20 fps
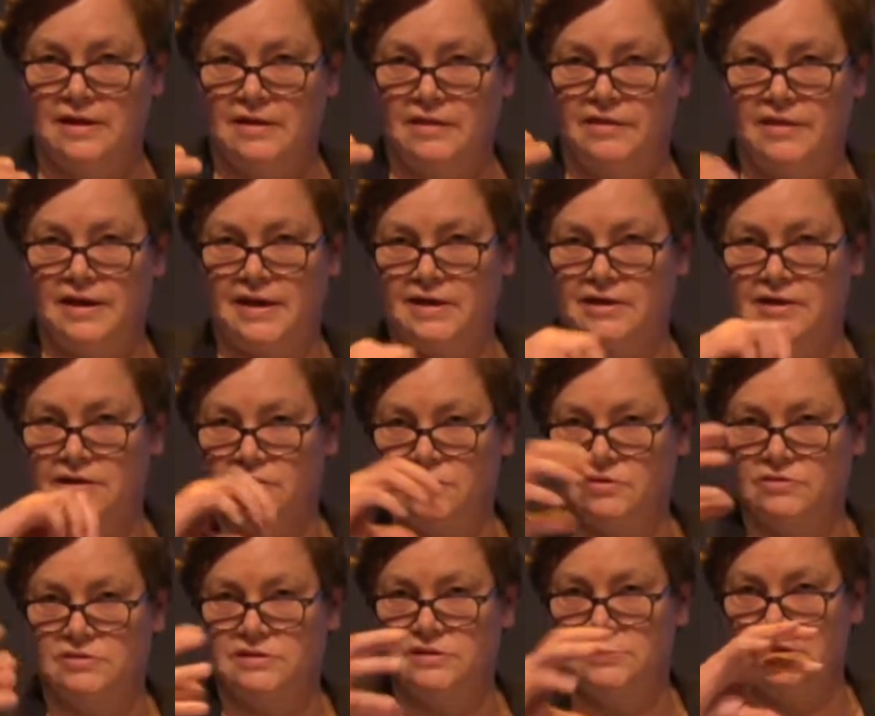that
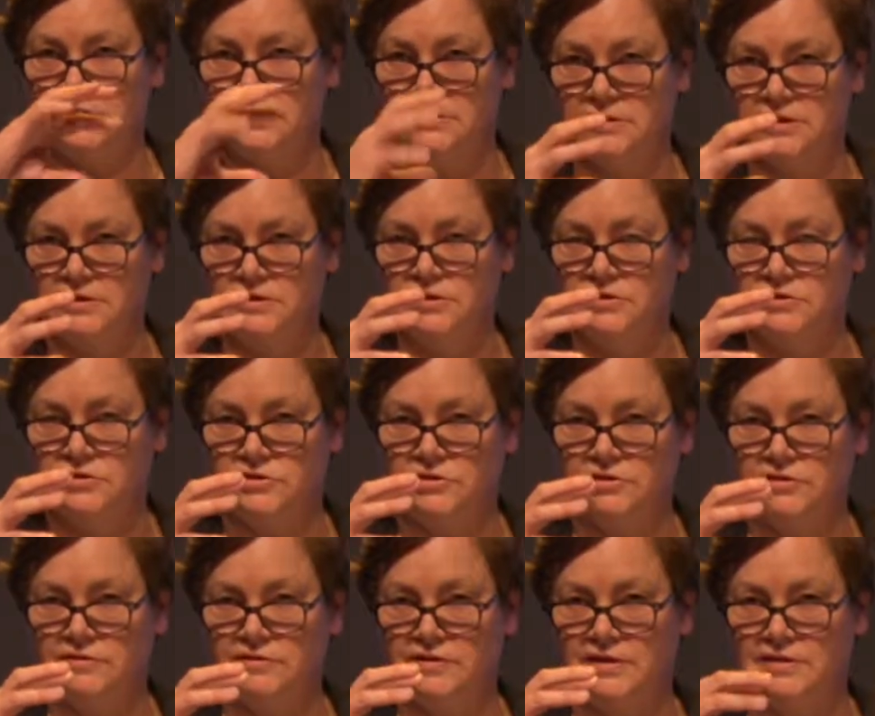acoustic
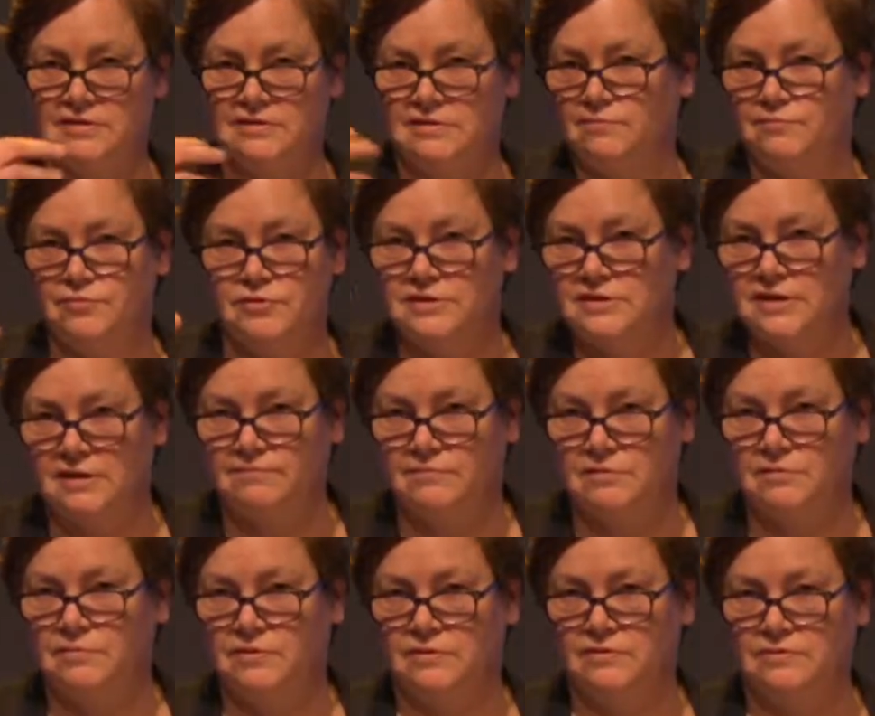signature that is
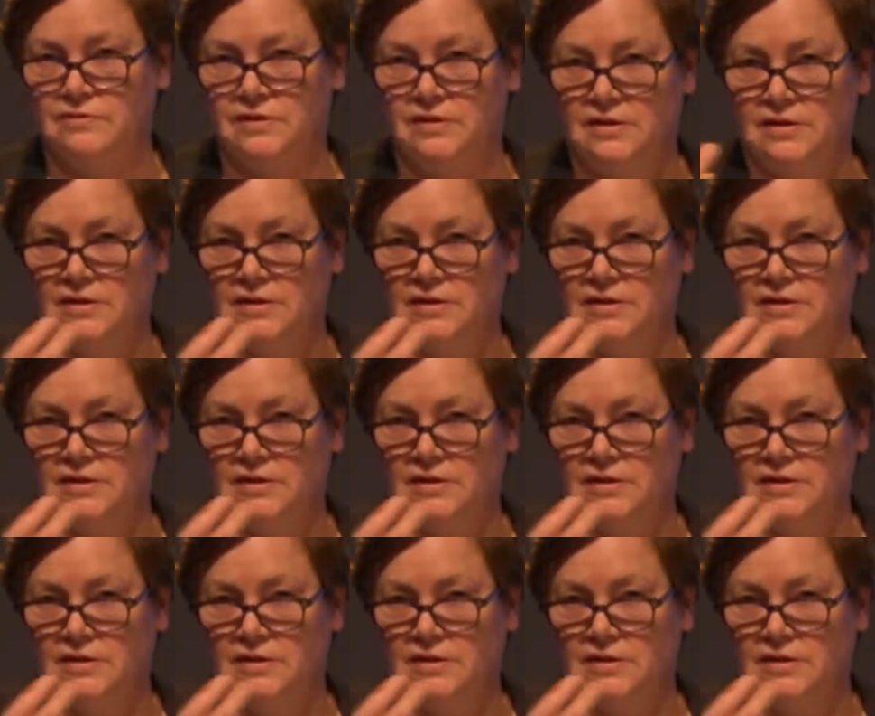imperceptible